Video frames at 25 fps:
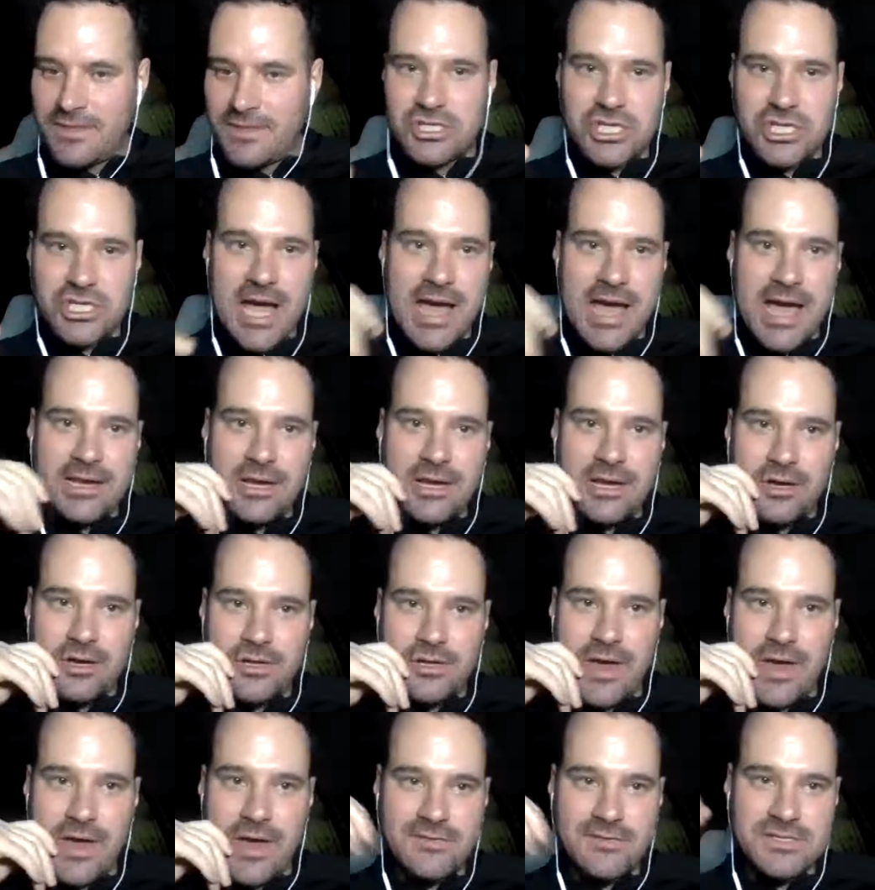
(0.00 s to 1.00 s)
chat here and
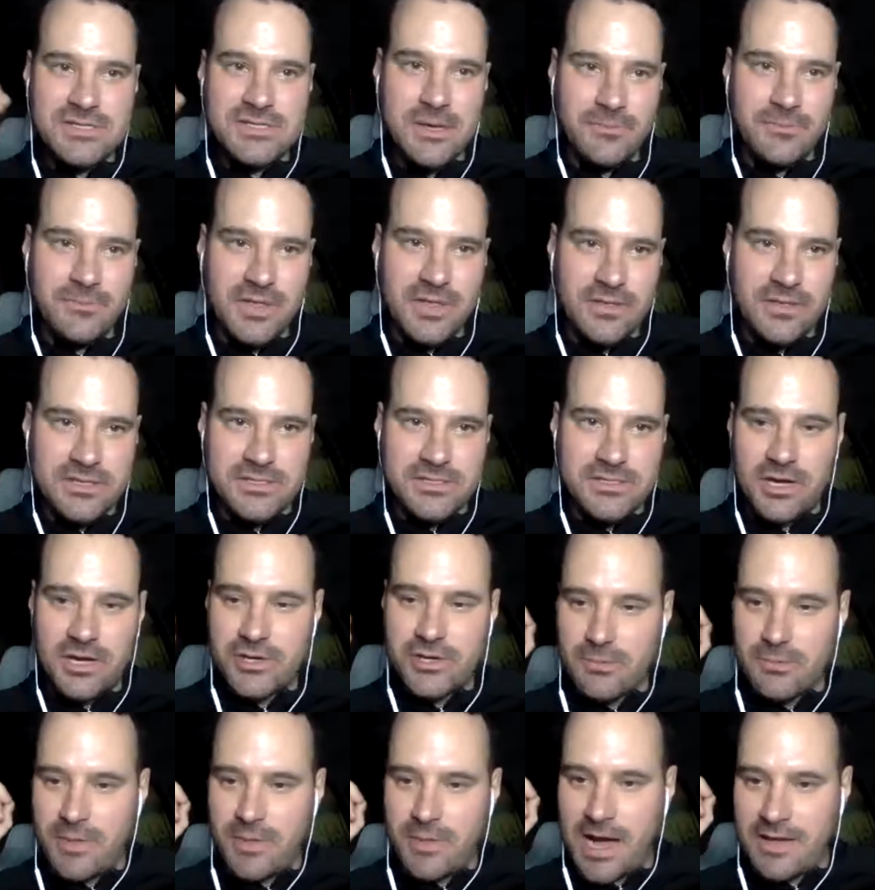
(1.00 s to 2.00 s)
you have something that's on
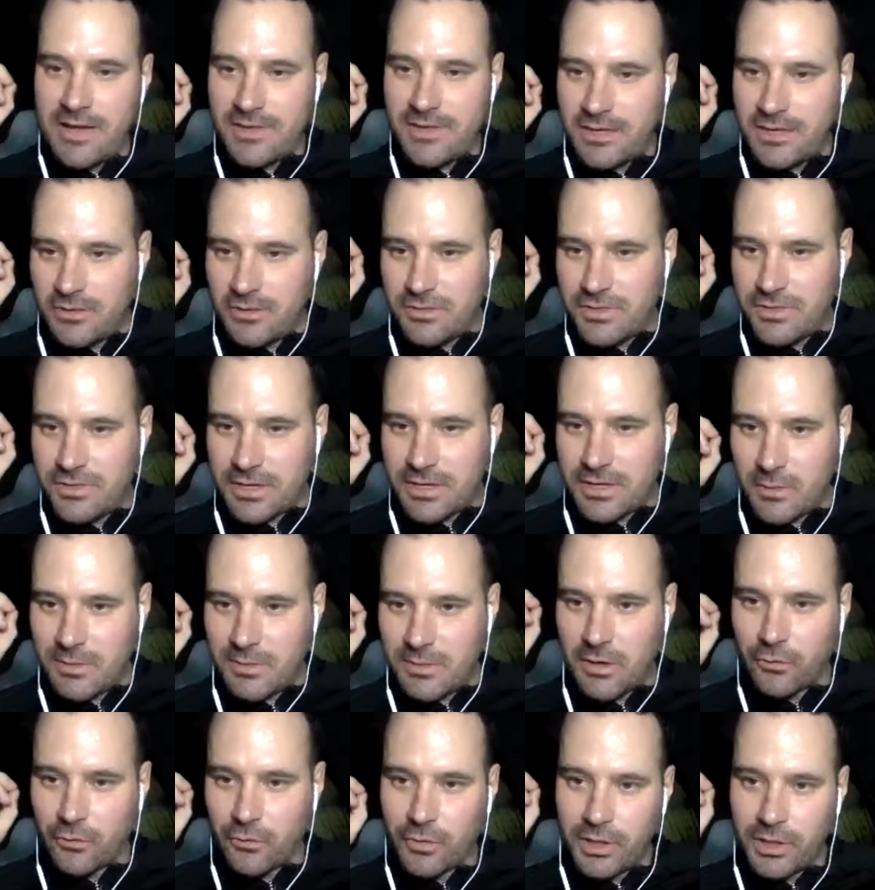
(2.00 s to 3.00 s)
your mind that you think would
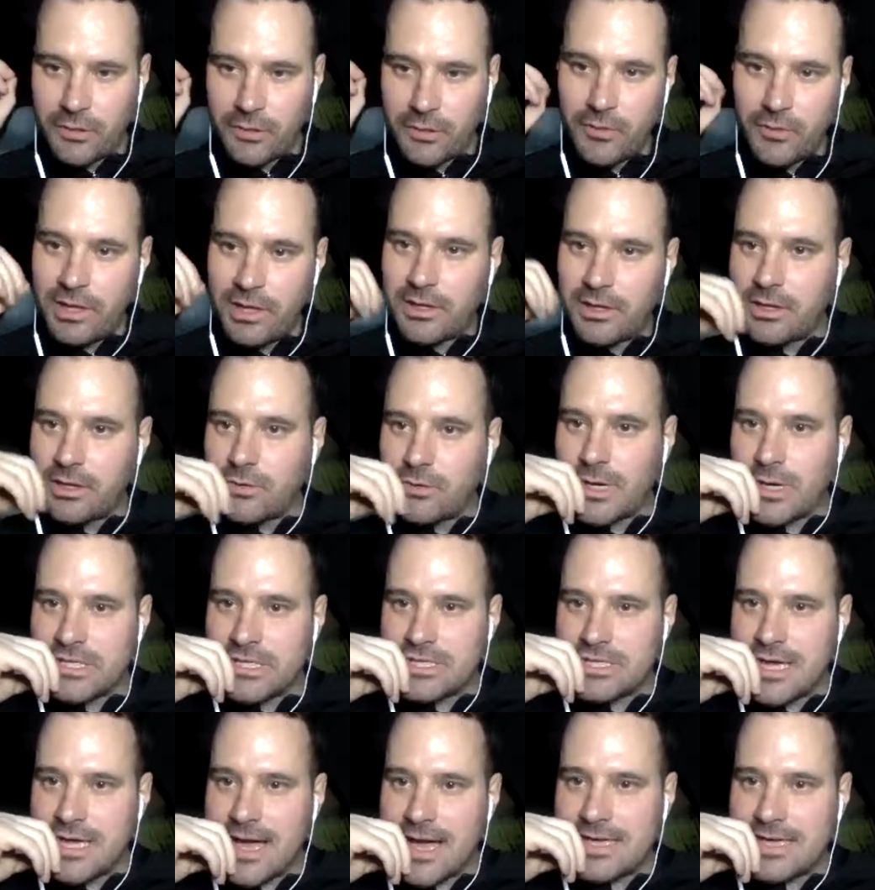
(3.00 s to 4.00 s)
be a really, really good
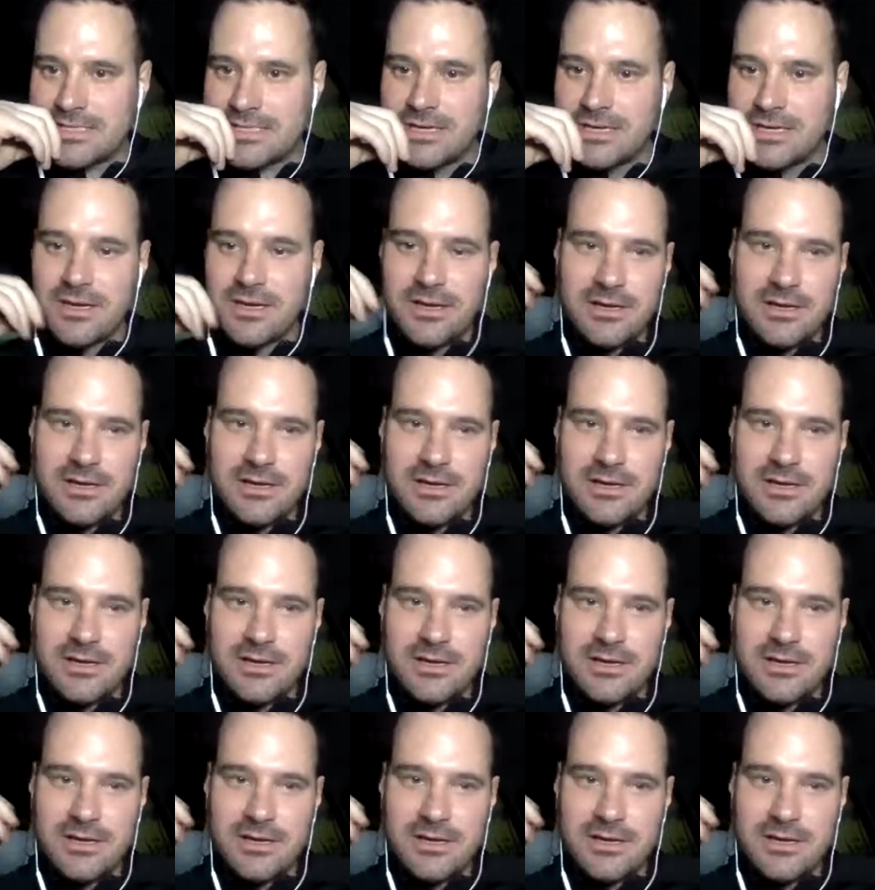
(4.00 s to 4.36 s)
question to ask,